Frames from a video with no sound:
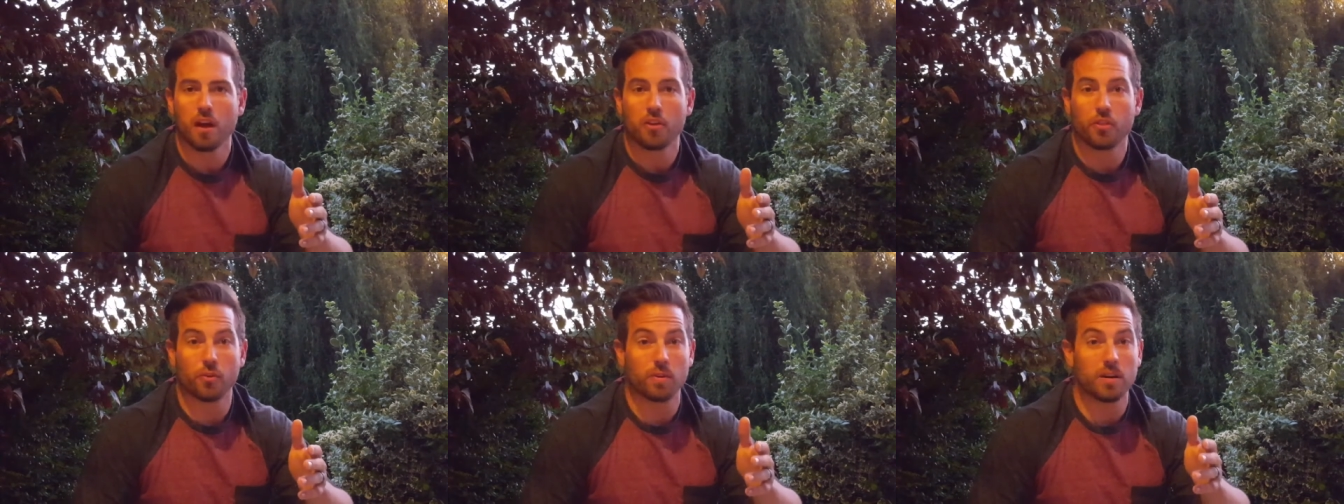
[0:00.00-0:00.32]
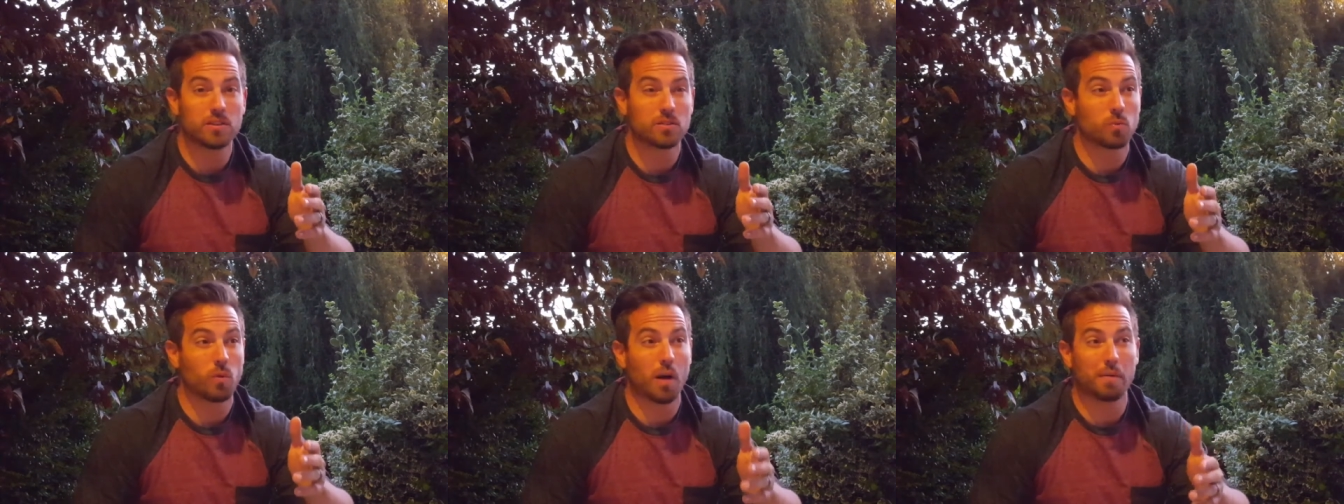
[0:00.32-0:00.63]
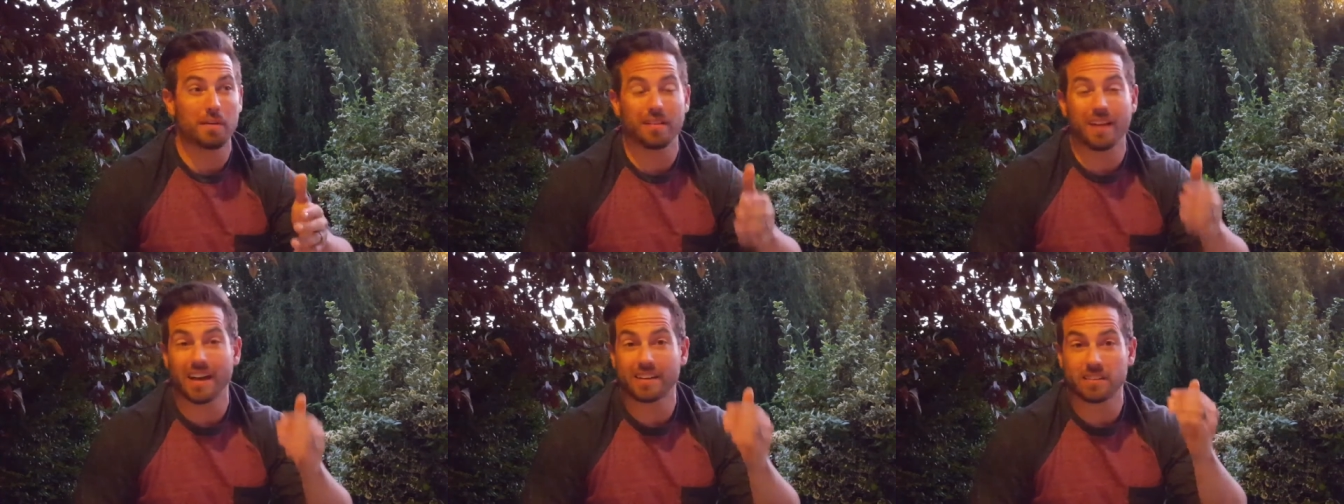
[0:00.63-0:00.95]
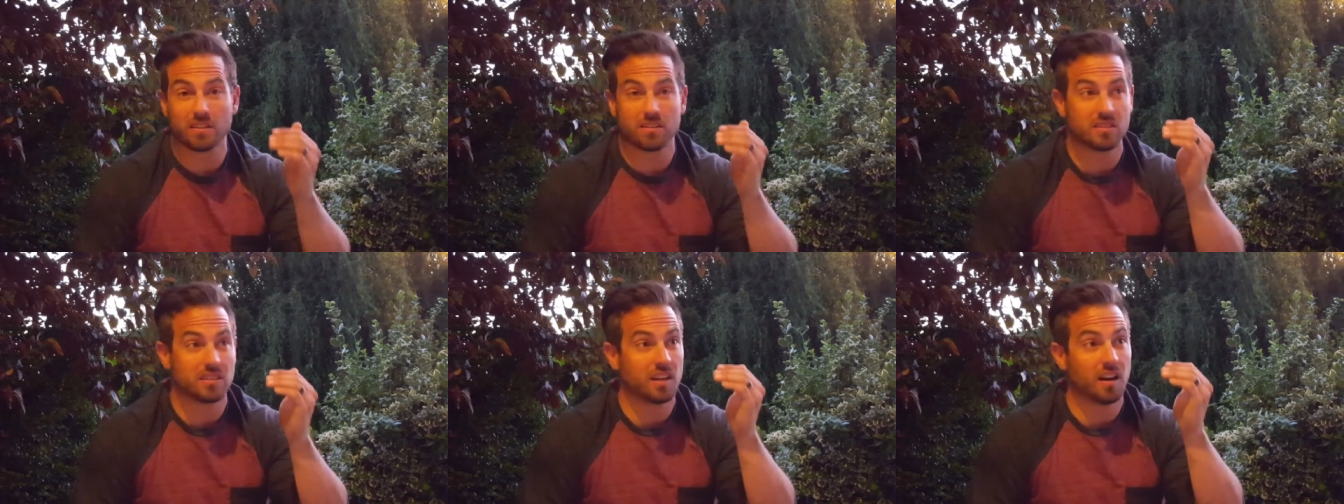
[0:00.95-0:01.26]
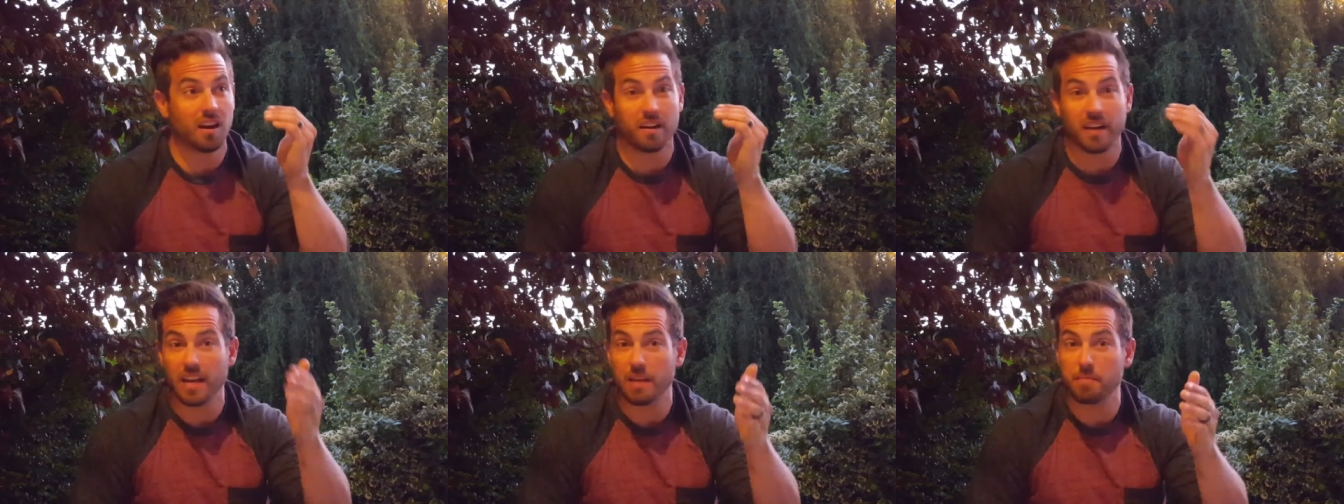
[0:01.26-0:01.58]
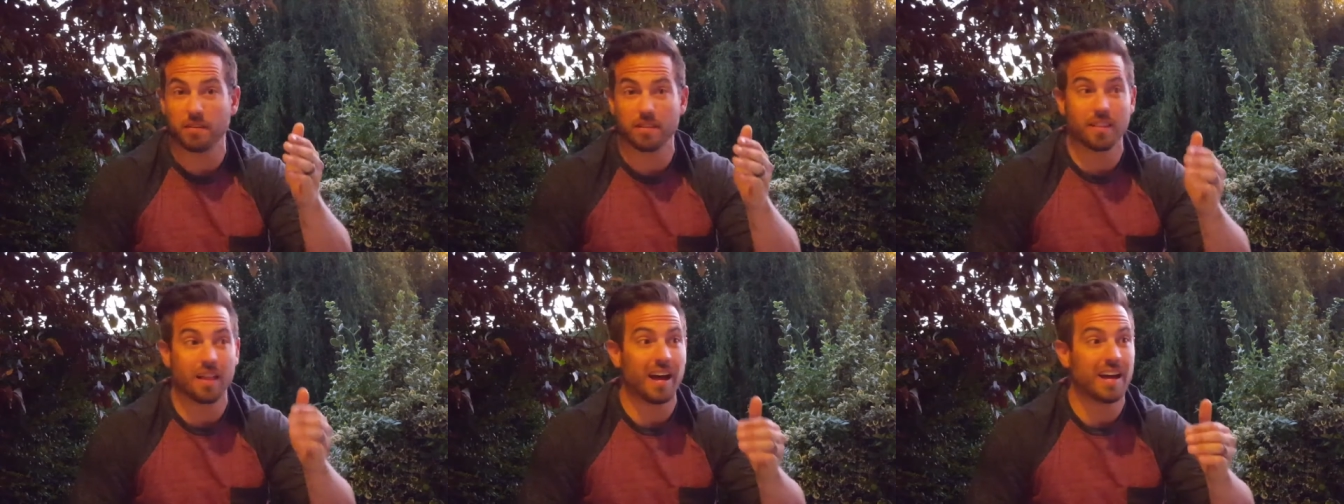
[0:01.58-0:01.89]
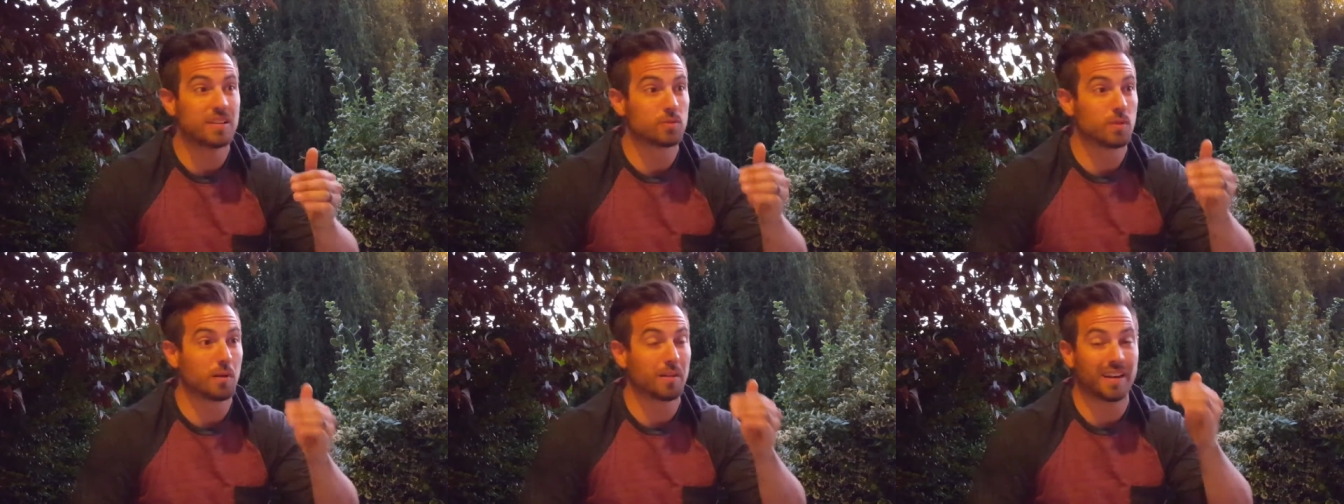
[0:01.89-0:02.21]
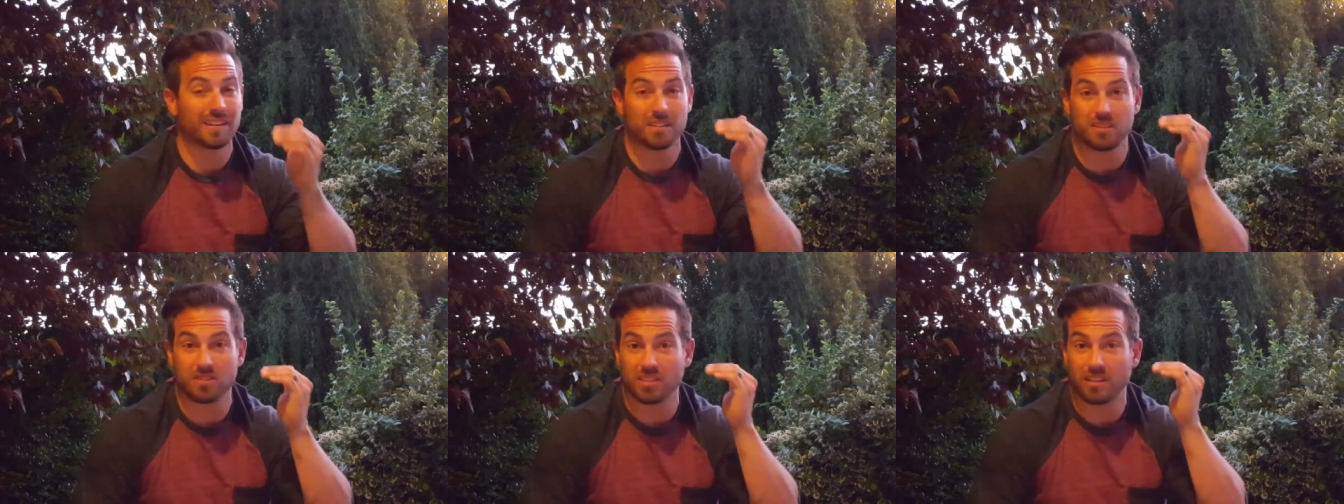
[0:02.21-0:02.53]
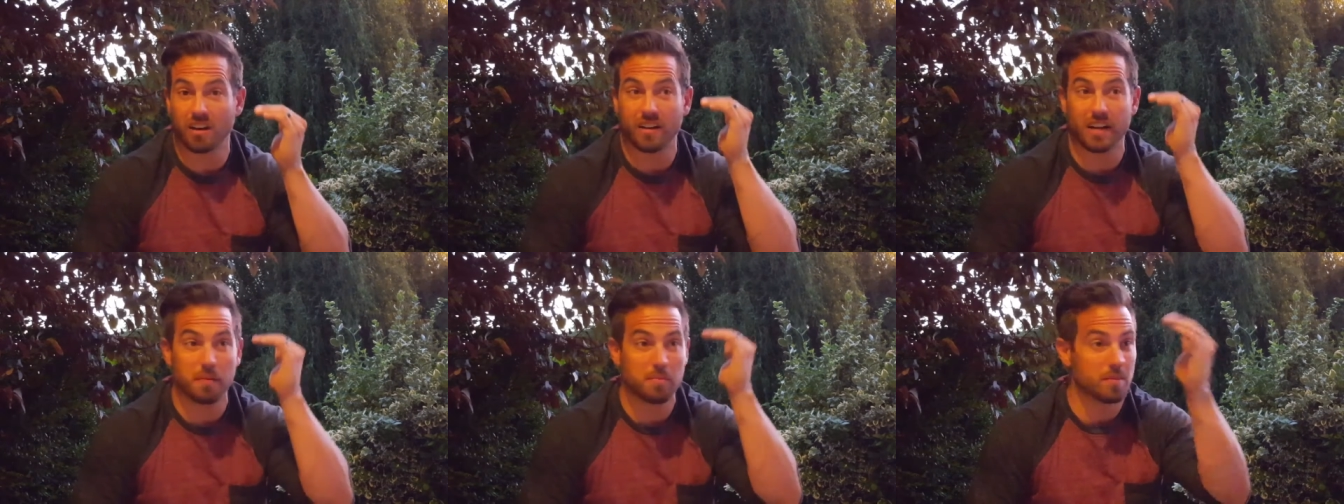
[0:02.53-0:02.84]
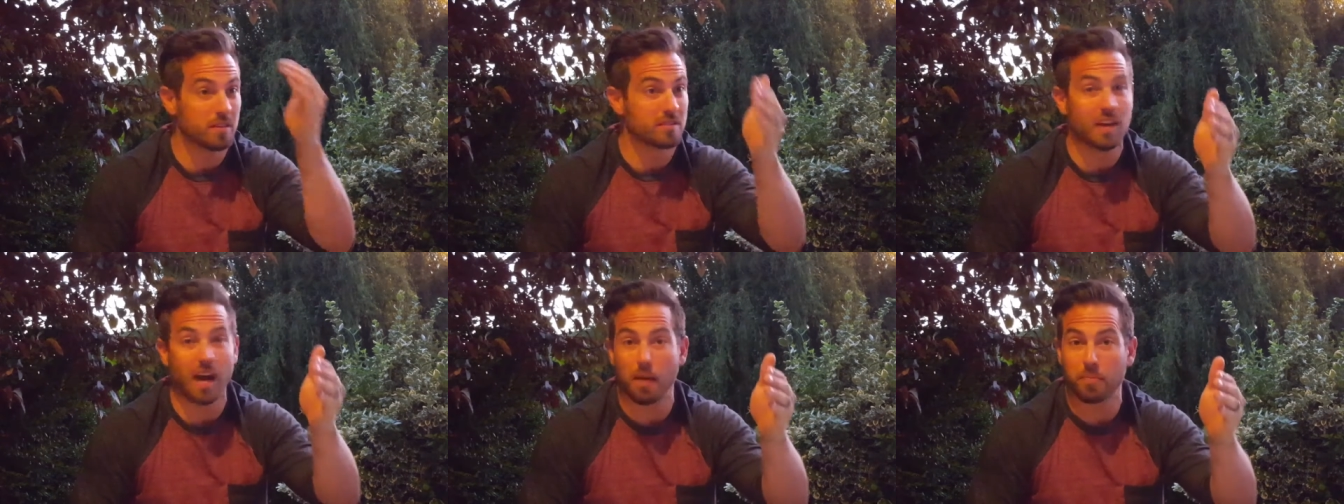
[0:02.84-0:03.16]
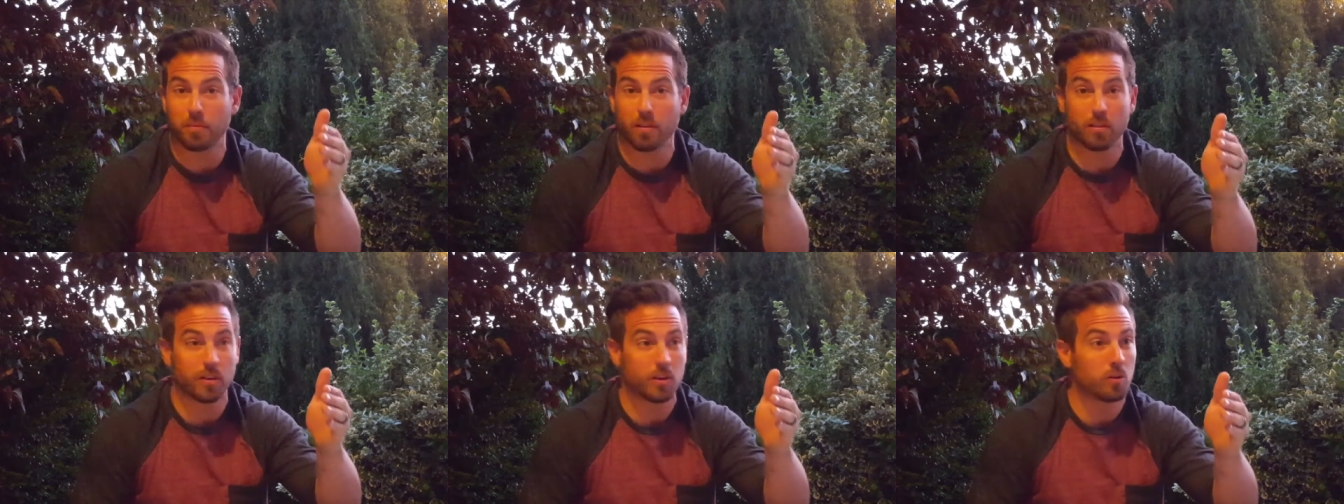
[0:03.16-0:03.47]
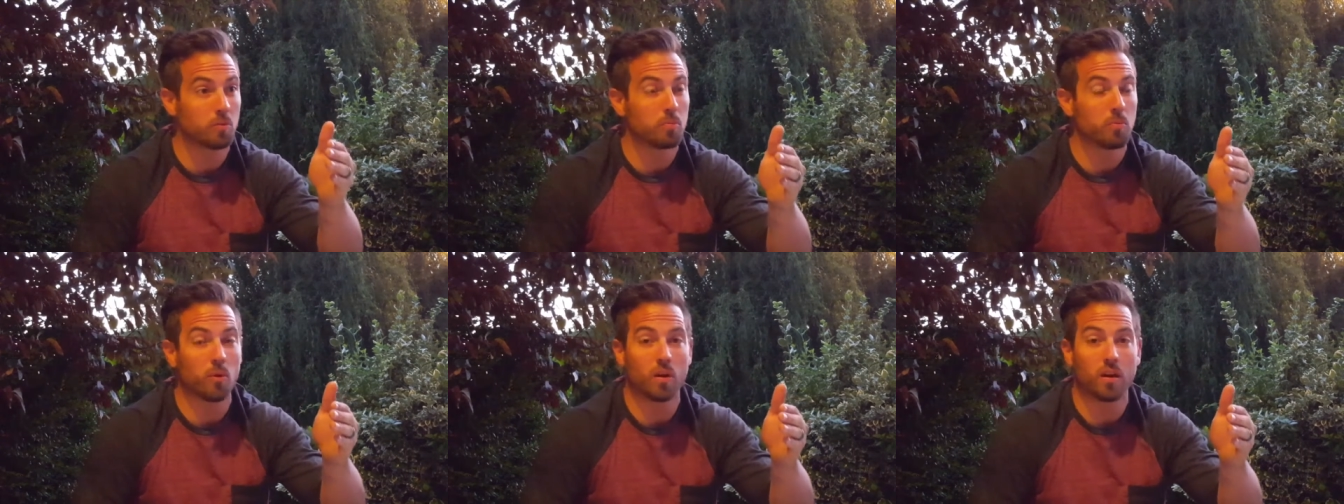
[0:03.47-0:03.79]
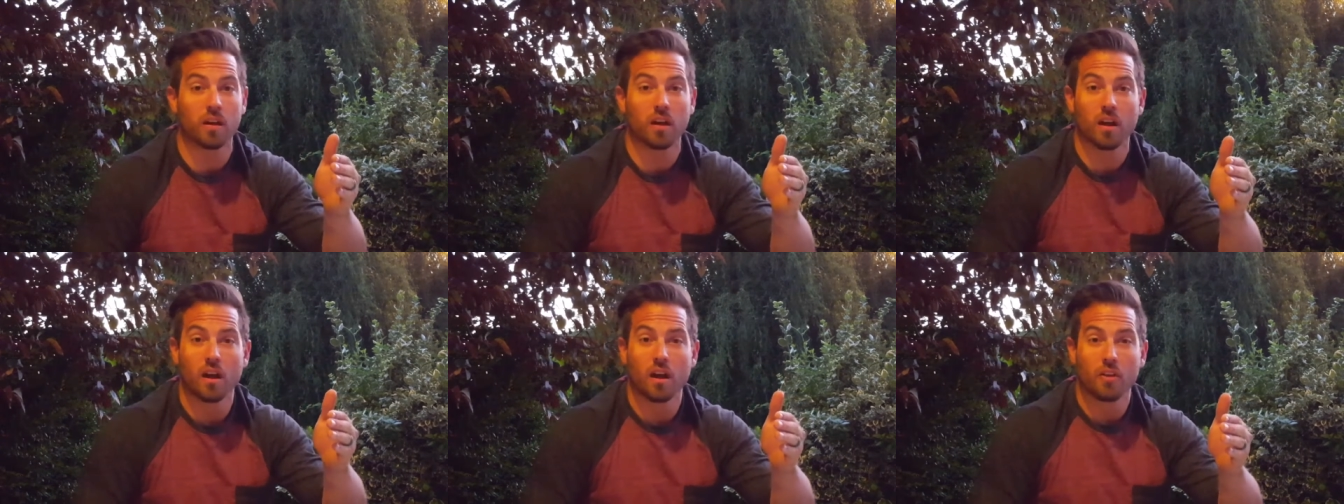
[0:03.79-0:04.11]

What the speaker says: the reason why we like to see our name in lights, why we like to see our name on the top of the leaderboard,